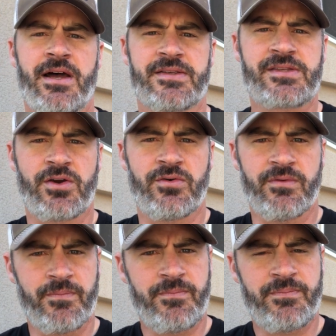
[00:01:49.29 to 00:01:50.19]
So
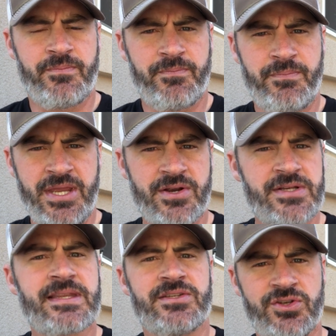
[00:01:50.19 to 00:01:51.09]

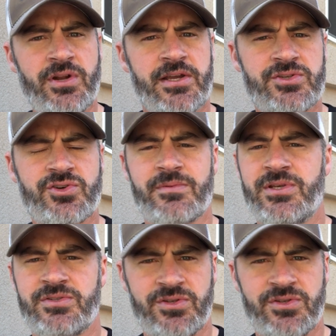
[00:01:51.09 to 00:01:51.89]
peers that do not contribute,